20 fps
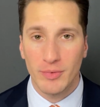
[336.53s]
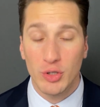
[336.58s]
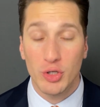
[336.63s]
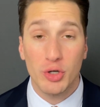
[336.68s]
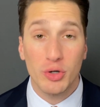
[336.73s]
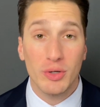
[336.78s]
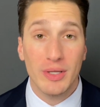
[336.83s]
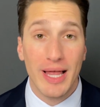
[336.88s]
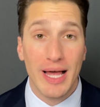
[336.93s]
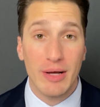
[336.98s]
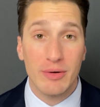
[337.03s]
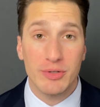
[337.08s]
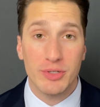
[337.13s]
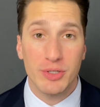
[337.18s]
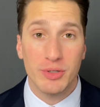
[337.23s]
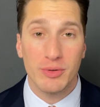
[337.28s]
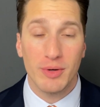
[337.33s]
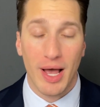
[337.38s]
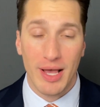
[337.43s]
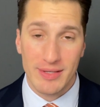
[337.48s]
you're allowed
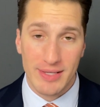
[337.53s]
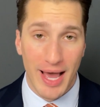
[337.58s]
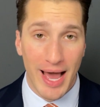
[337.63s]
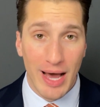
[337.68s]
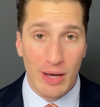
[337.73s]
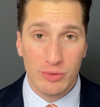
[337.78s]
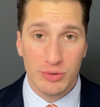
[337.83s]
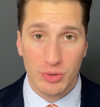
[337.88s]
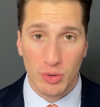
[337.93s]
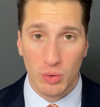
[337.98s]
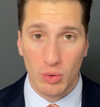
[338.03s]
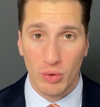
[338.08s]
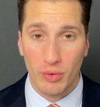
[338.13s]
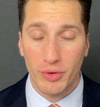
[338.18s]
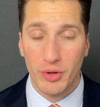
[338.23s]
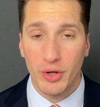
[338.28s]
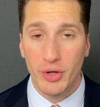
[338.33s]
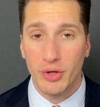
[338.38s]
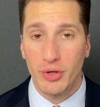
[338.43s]
to, as a household,